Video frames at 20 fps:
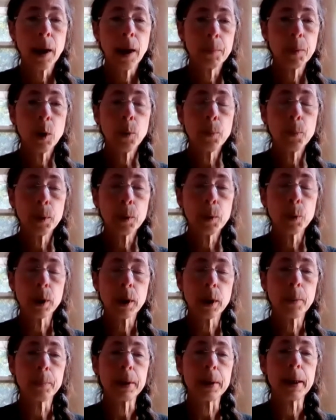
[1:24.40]

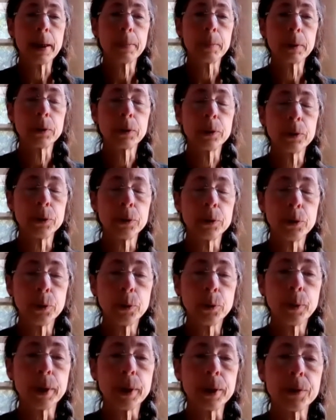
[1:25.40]
what I'll be able to
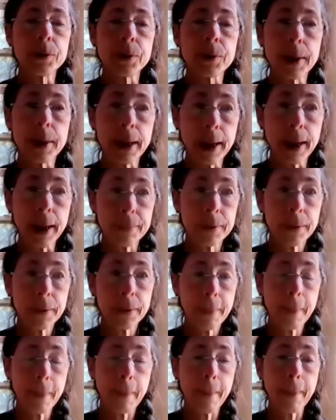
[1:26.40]
do is get
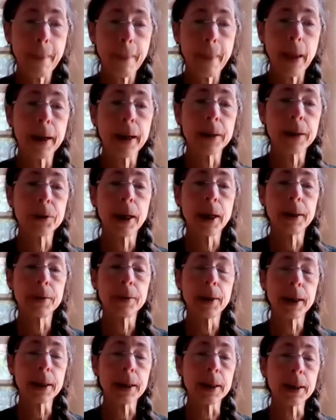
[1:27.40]
an
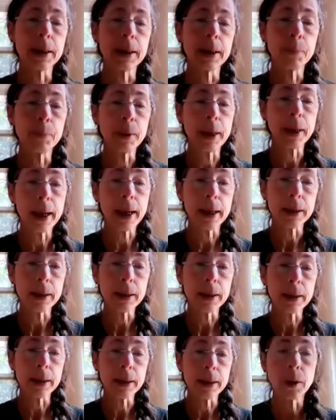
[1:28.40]
antenna that can give me
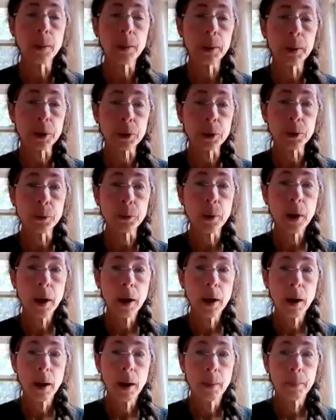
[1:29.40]
80 CW
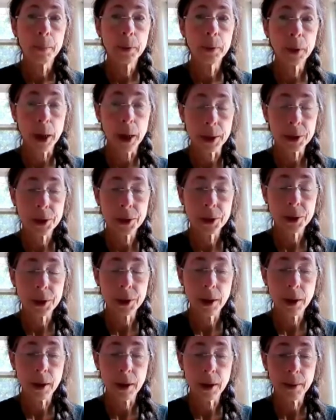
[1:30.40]

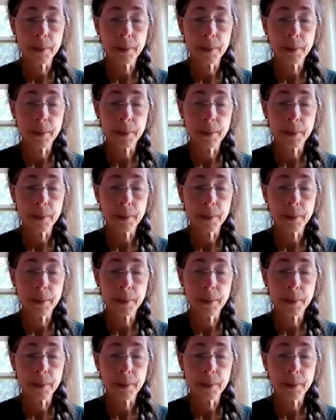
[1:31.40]
plus